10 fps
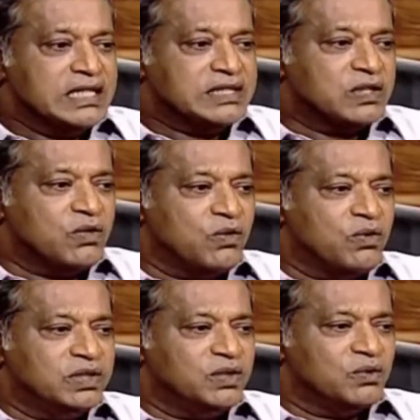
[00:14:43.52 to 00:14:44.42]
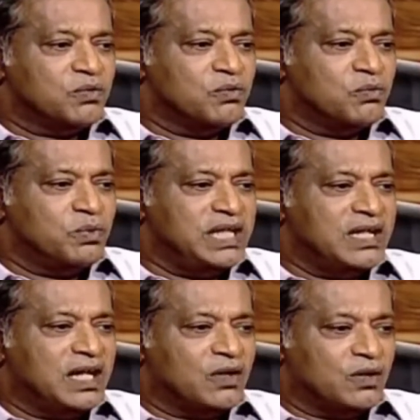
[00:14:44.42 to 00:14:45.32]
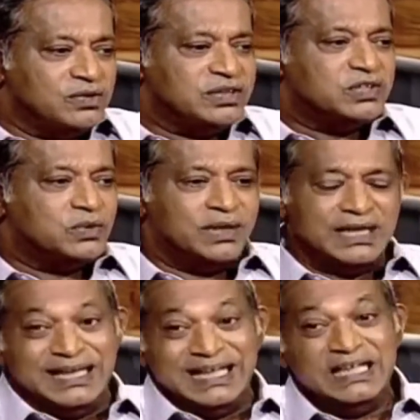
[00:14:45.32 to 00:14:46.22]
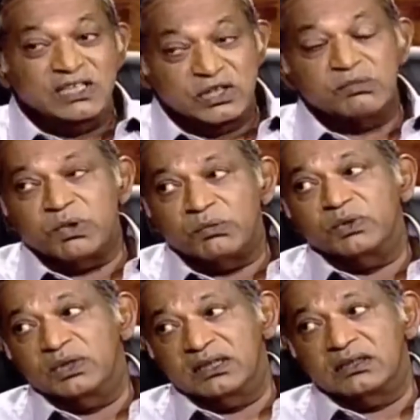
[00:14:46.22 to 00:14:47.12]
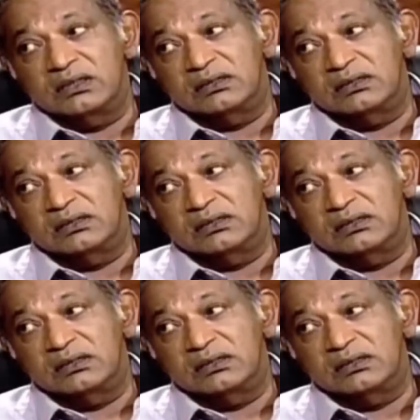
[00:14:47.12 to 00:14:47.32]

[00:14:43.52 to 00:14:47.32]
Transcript: So, you know, we are also an aging population.